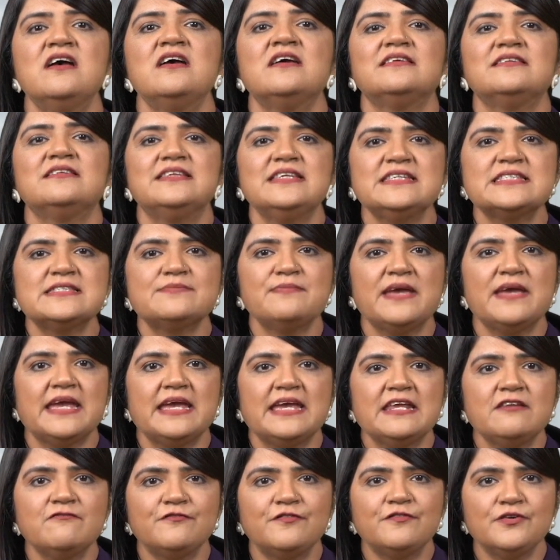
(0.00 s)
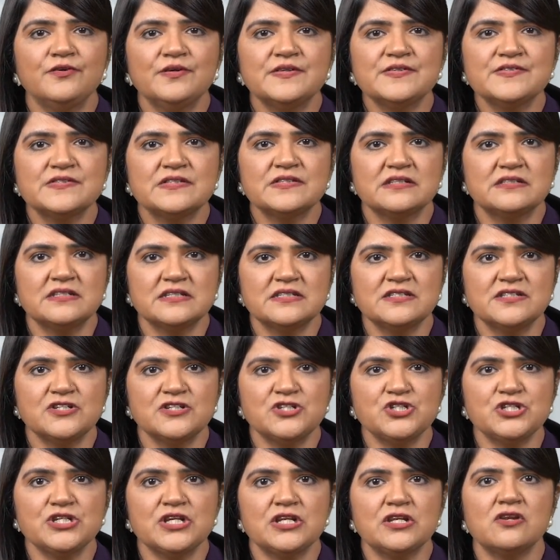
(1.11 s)
this may influence the
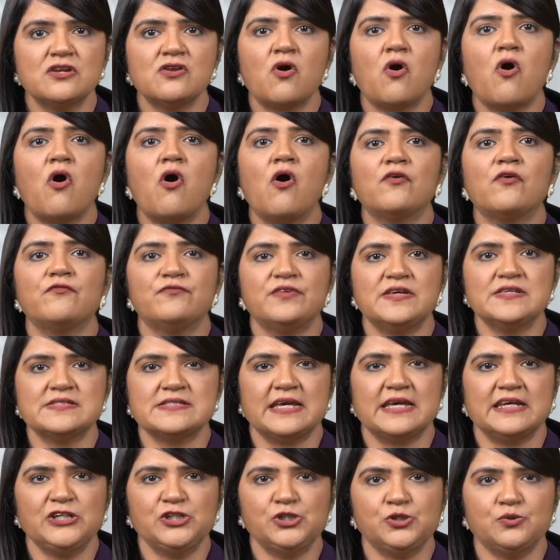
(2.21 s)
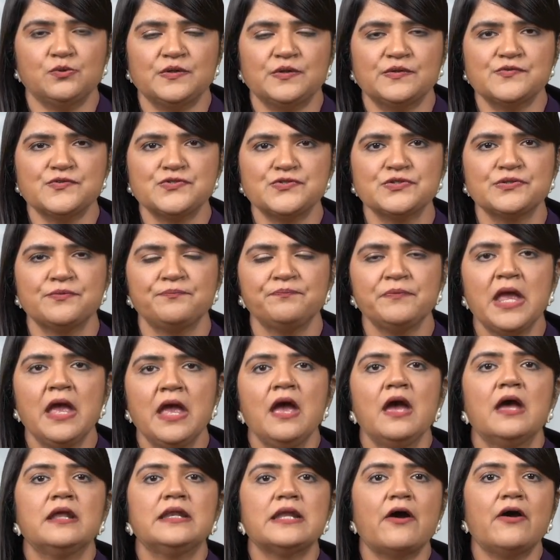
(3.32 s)
decision on visa issuance.
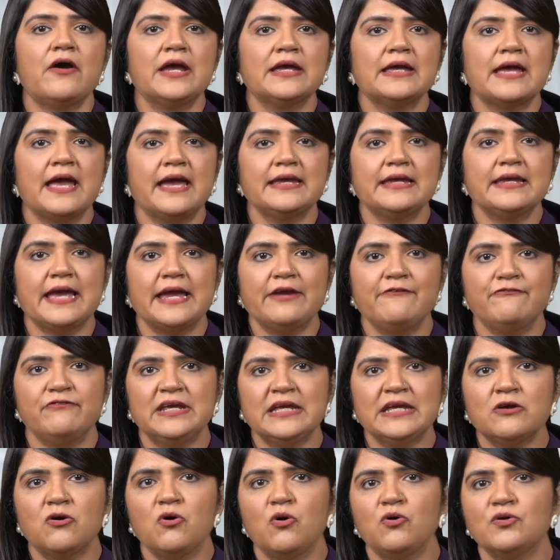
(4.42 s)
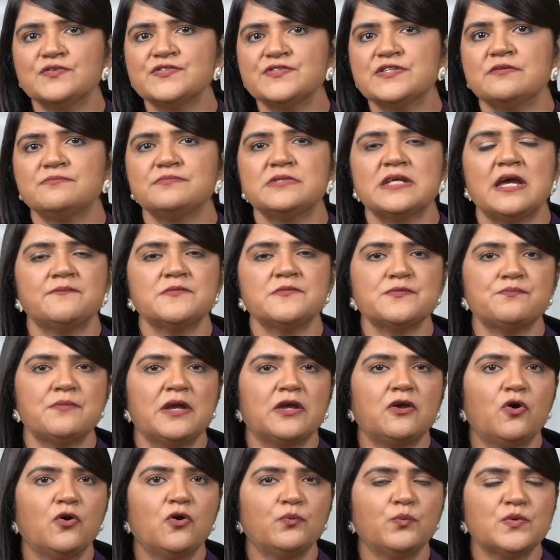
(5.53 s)
Now, I recall sometimes my
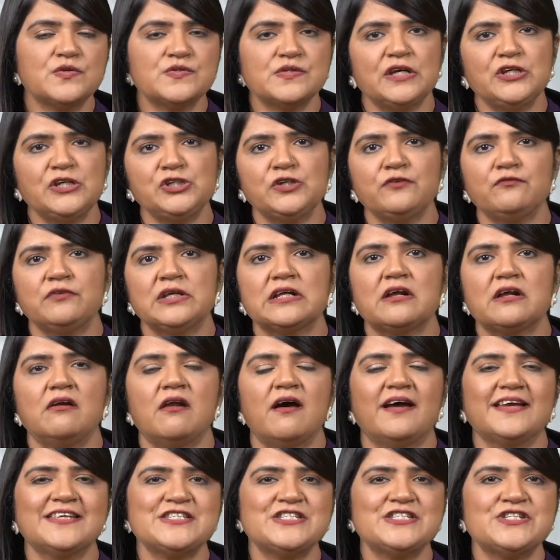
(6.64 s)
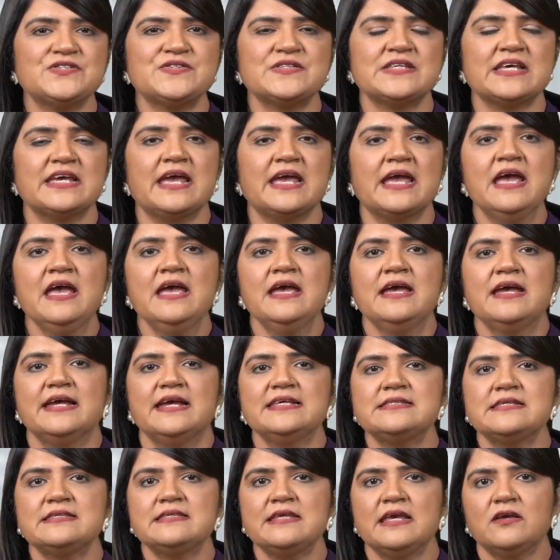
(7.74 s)
conversation with clients to say,
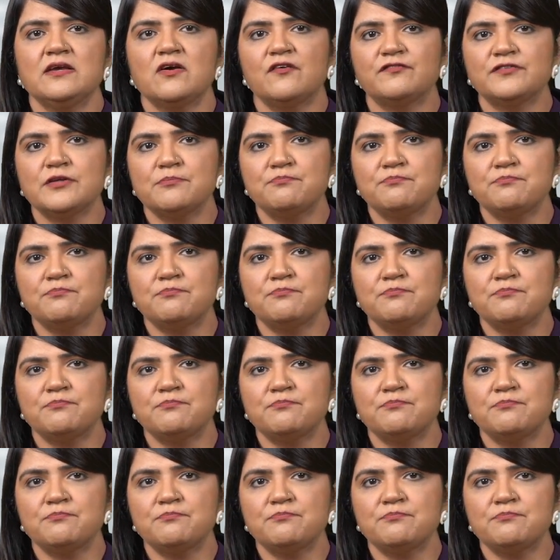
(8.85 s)
it's a thing of the